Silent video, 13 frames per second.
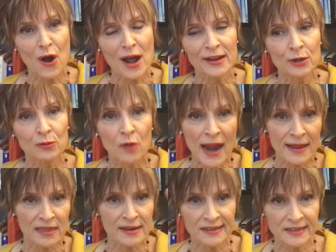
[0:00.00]

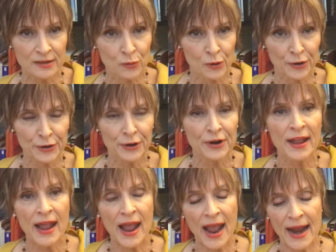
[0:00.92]
like things in order
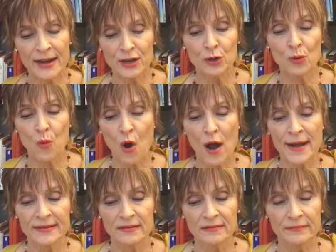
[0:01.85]
and you
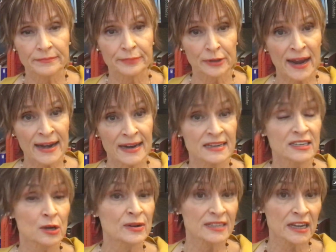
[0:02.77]
want planning.
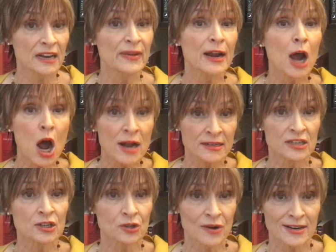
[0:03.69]
So it's going to be
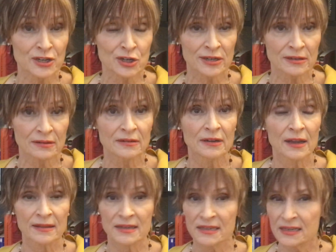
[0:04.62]
concentration.
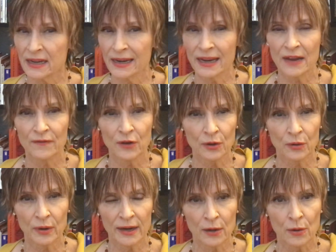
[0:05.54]
This is going to give you
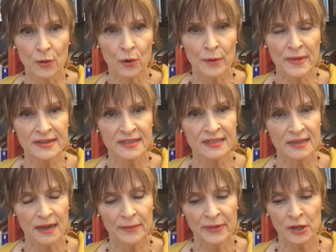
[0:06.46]
enormous
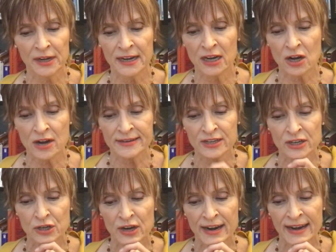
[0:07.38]
ability to
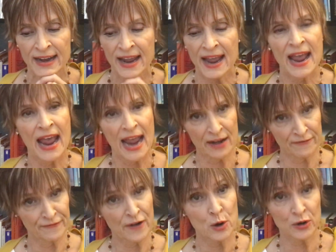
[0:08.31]
concentrate and
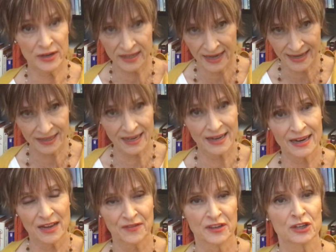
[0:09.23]
focus. That's going to
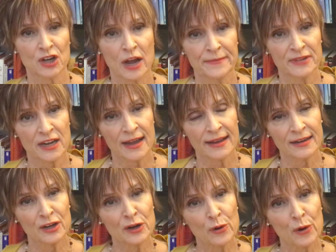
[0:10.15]
get the job
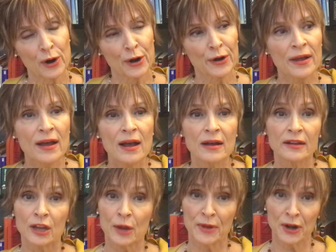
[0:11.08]
done. Your
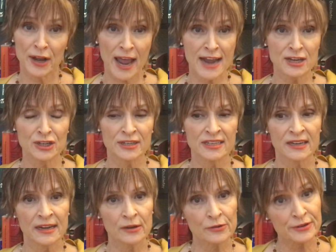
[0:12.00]
communication
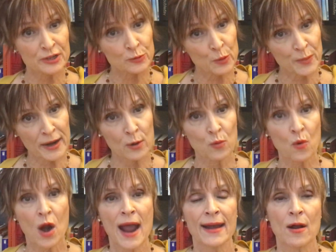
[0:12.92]
skills will be
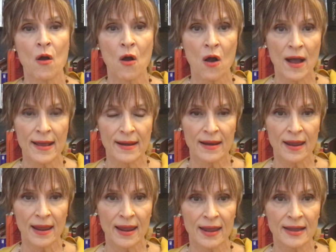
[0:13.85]
right on,
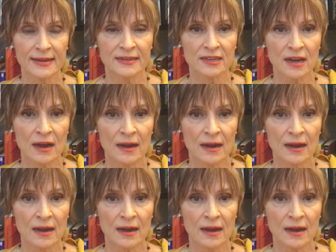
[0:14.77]
and